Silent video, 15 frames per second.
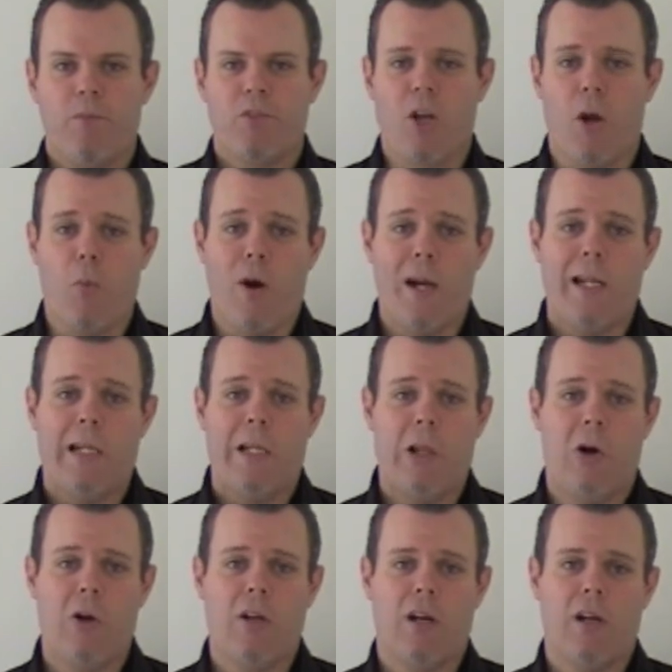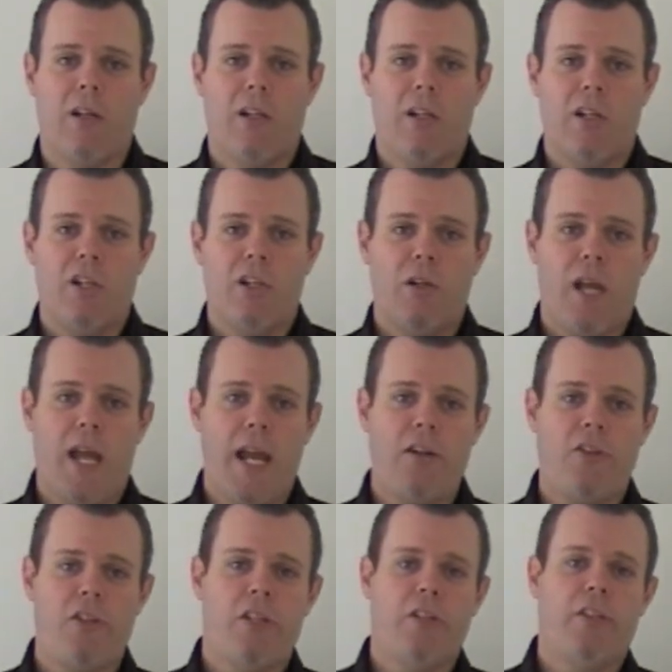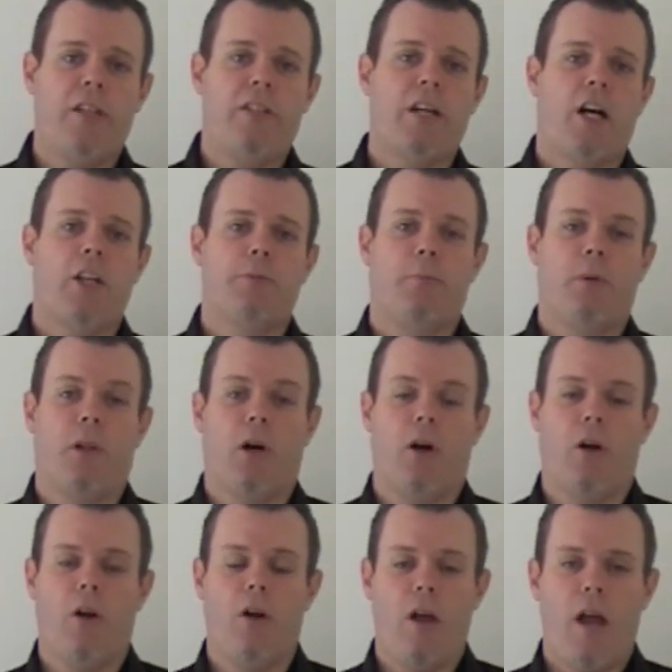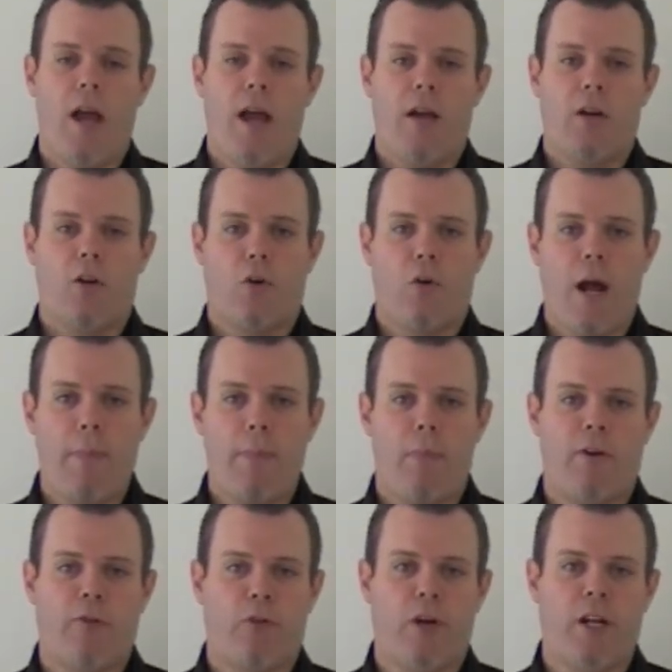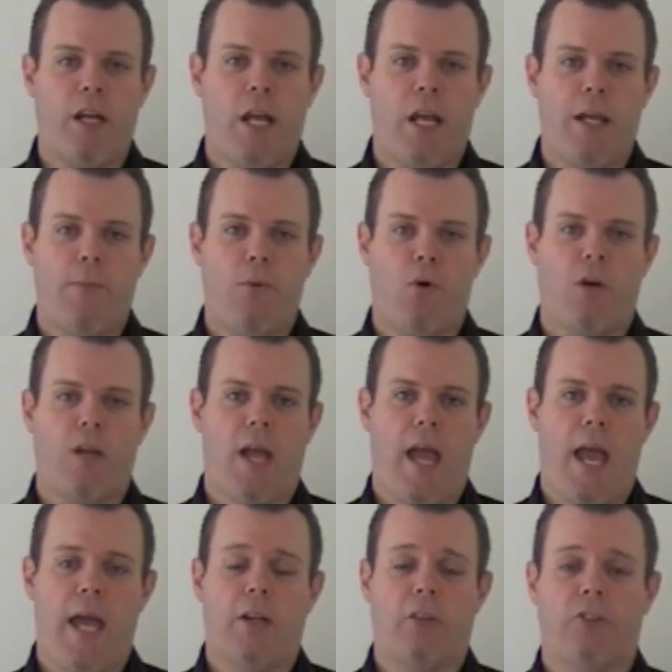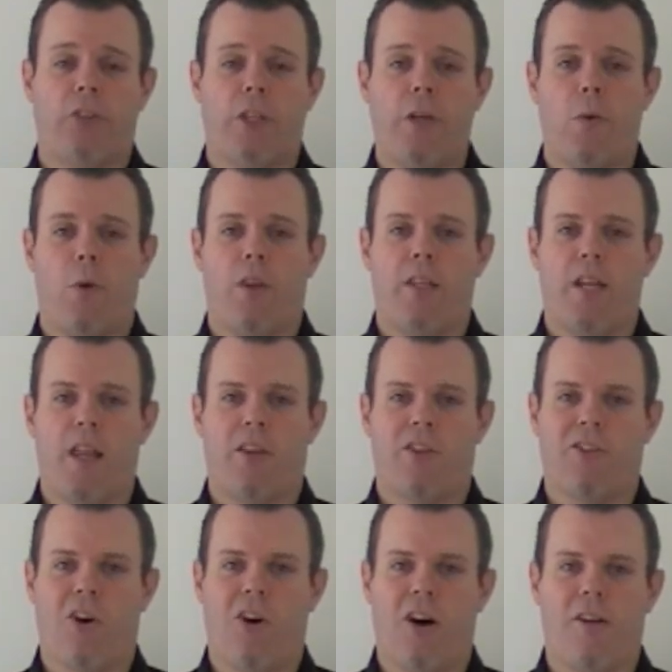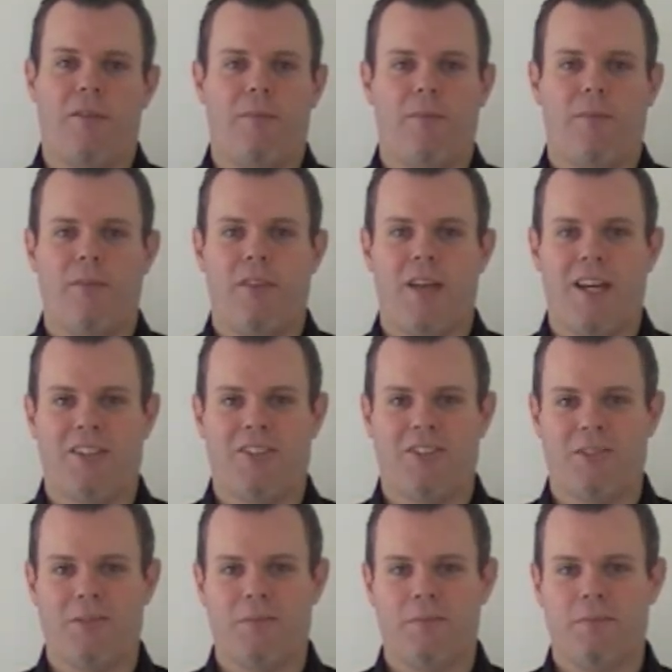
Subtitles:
don't wait any longer. Enter your details below, grab my free ebook, and I'll see you on the other side. Thanks.